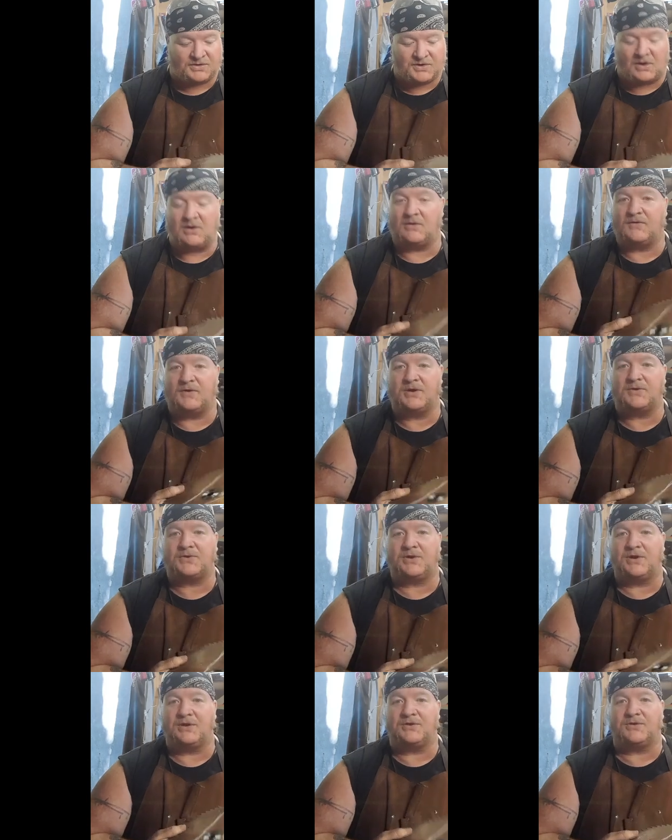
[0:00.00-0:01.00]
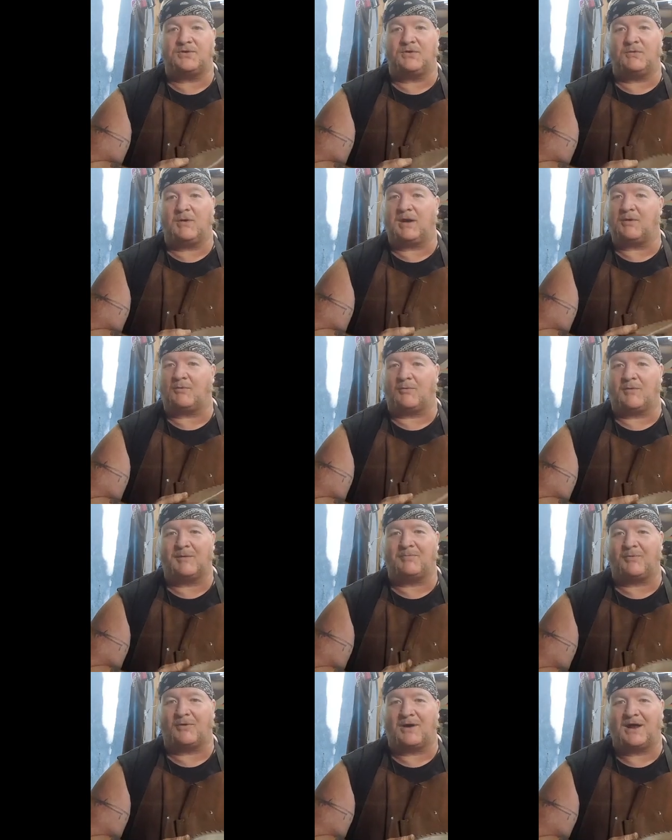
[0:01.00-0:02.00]
turn this into a
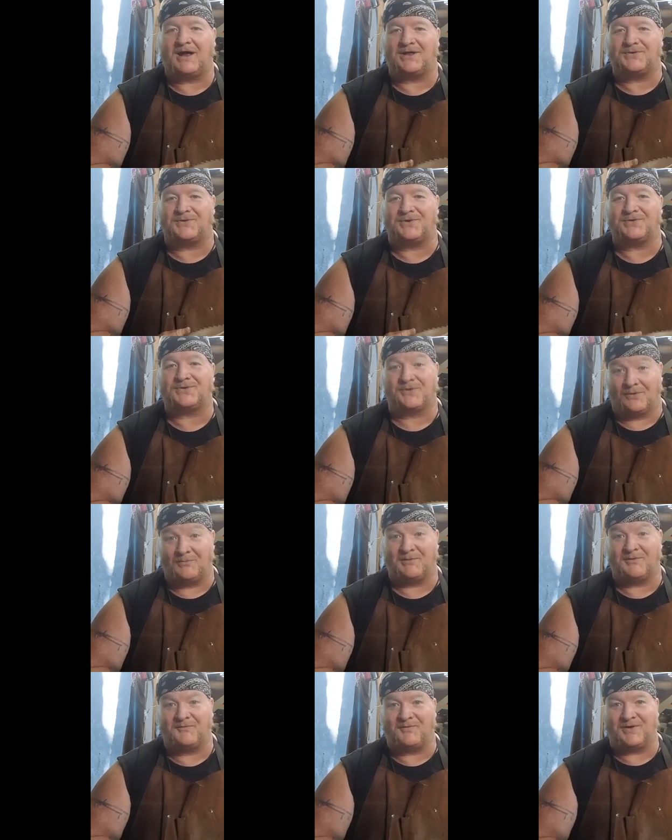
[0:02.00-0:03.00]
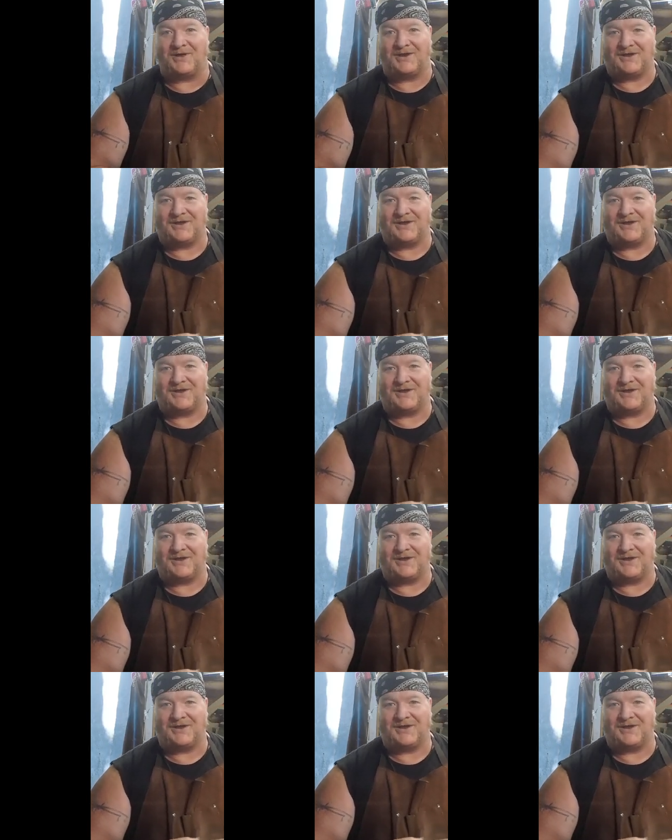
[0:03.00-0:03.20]
ripper hatchet. It's going to be fun.